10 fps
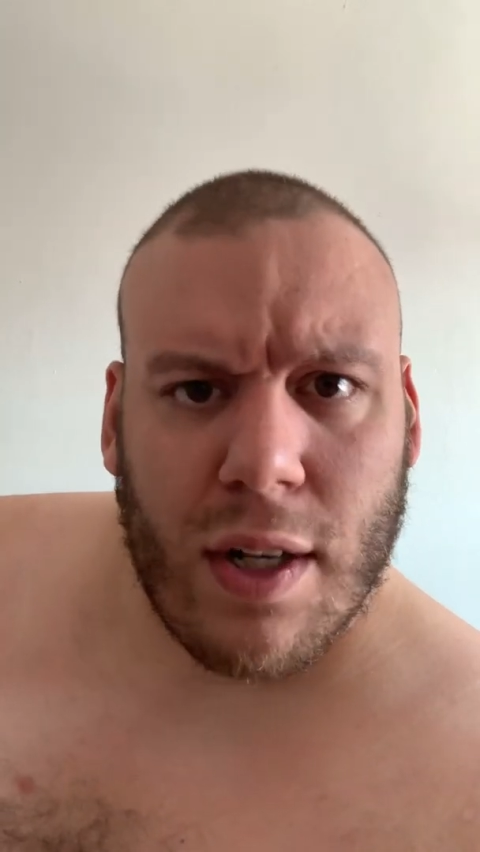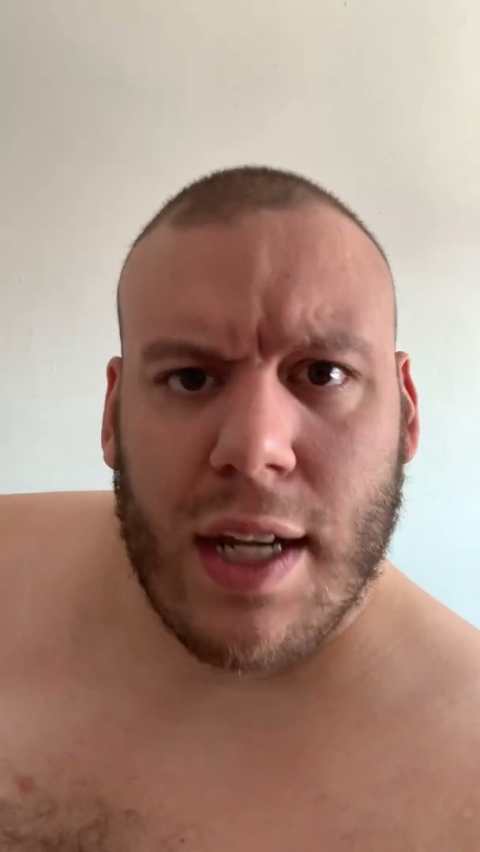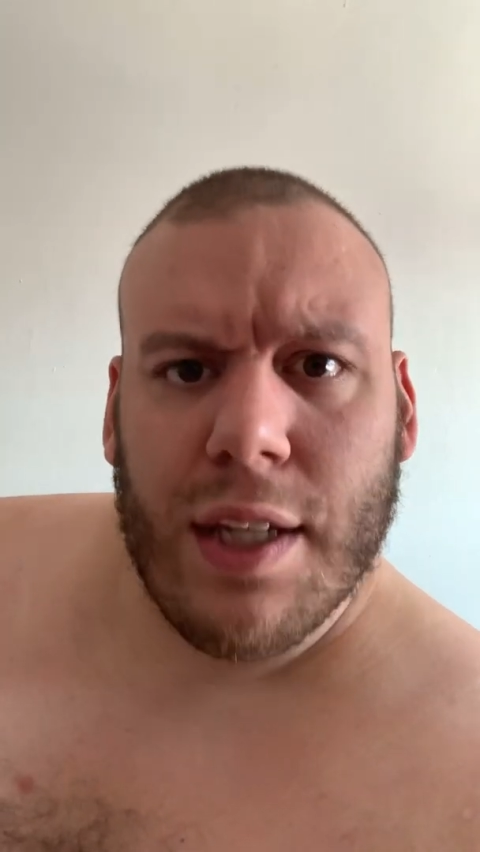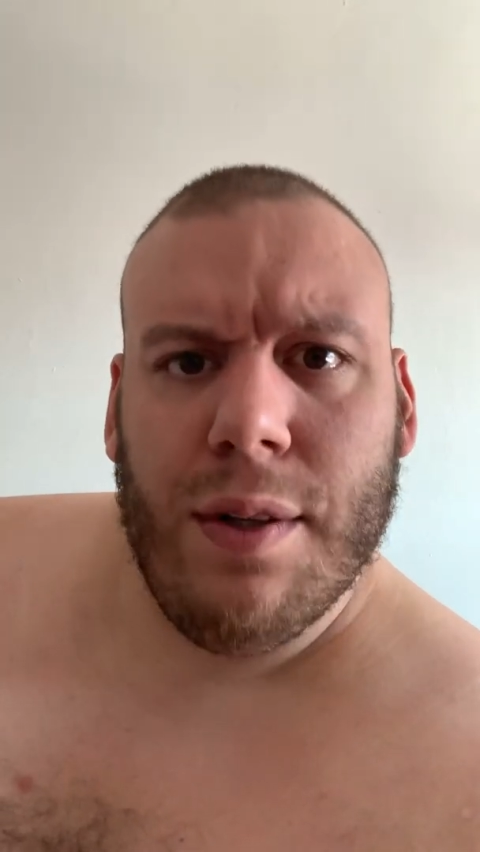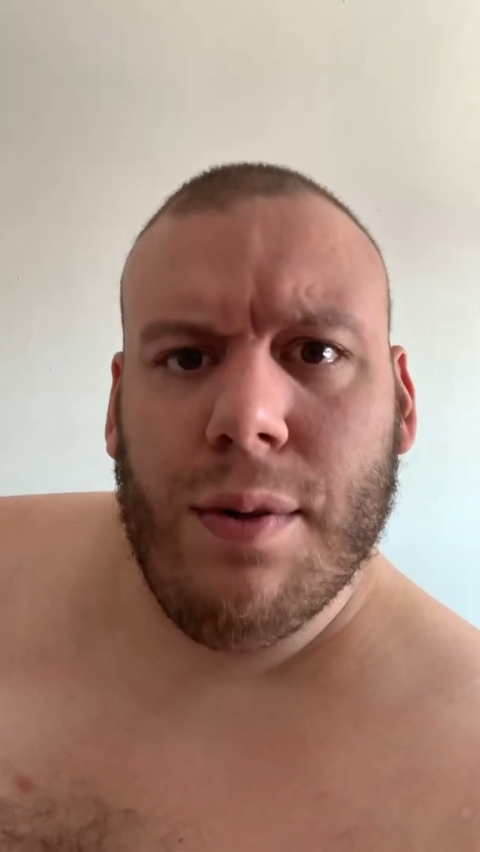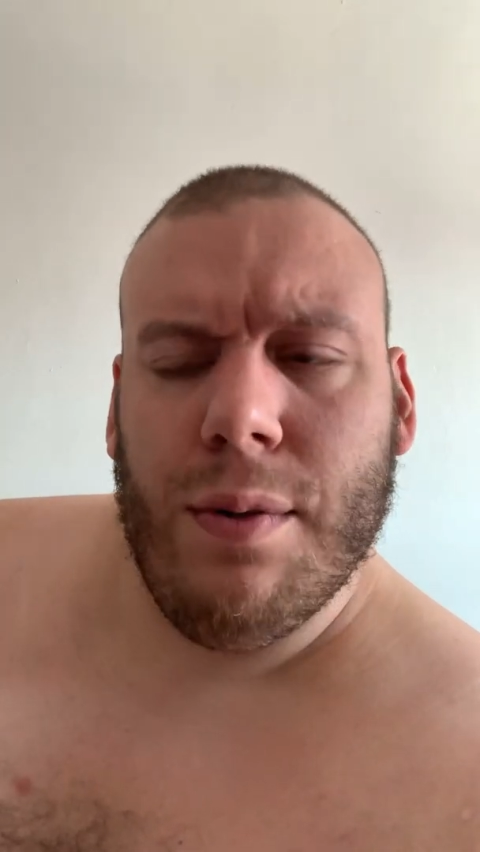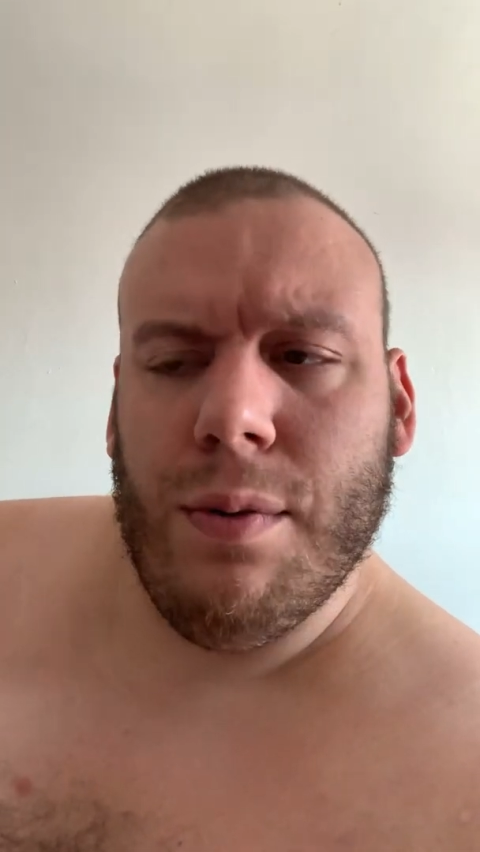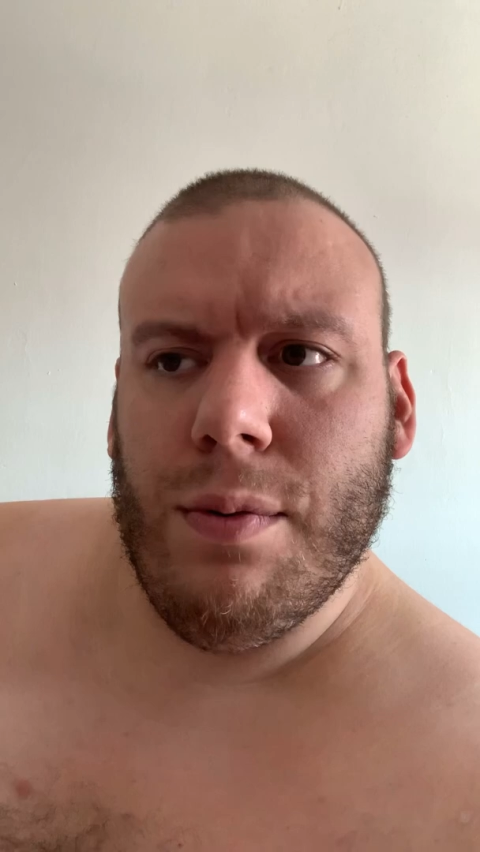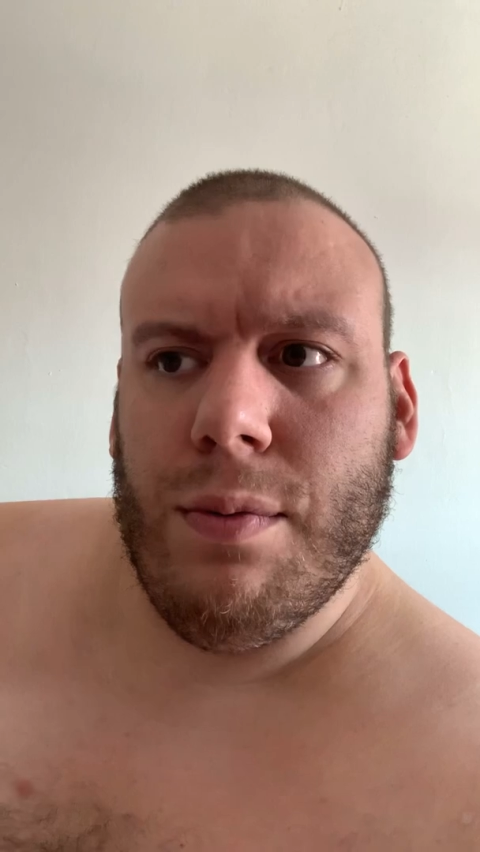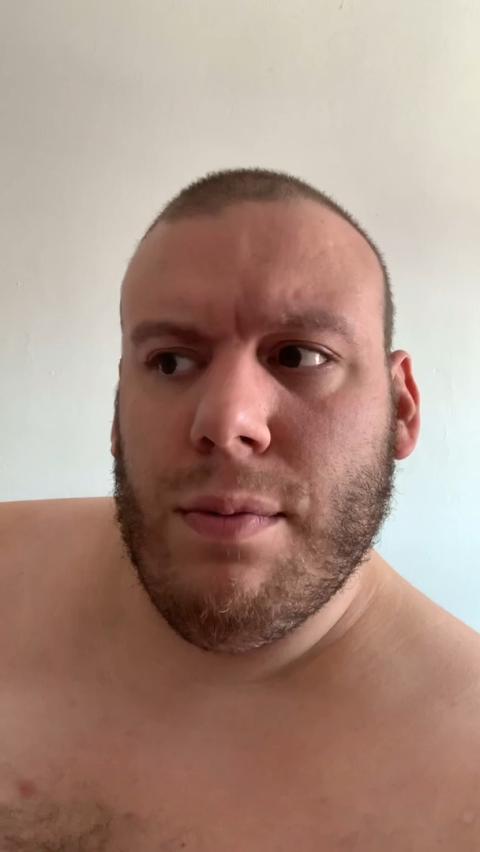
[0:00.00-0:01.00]
and
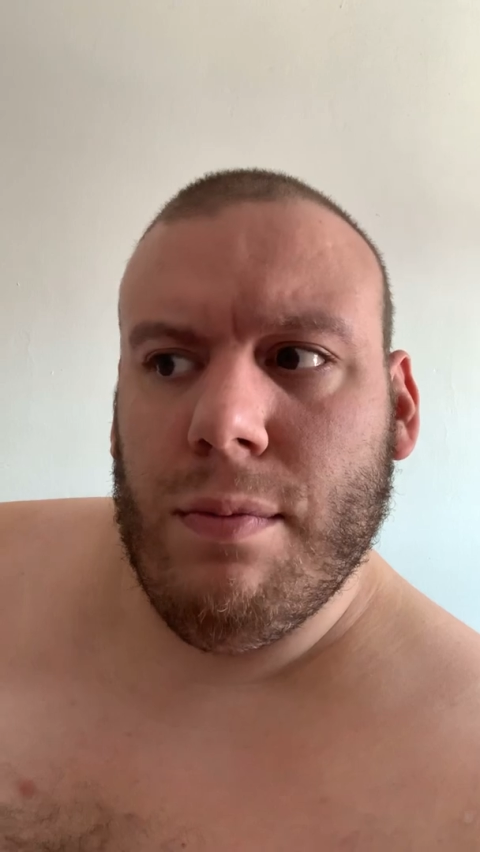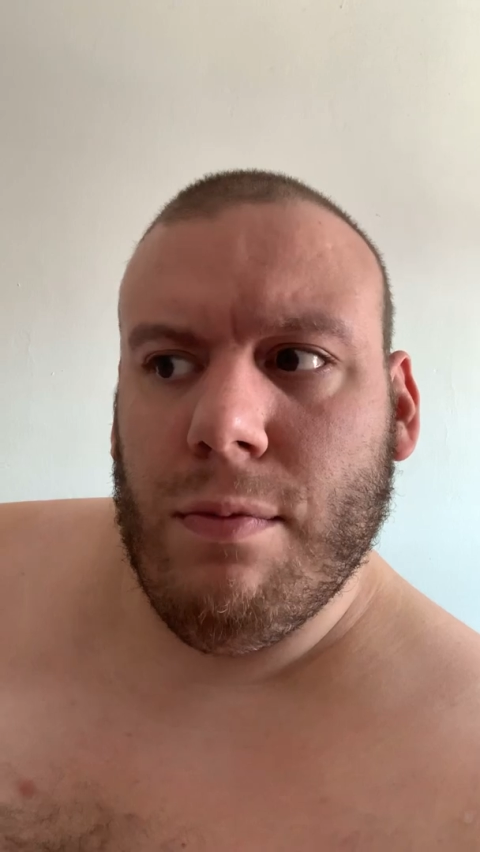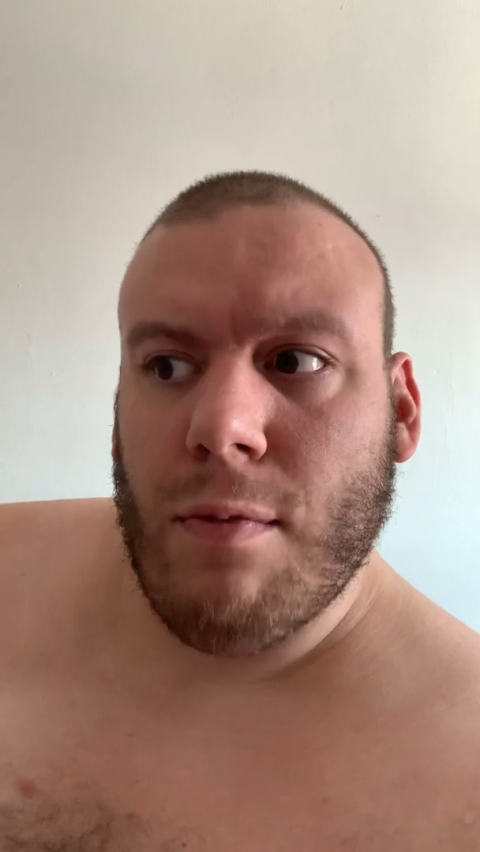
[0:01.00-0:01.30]
you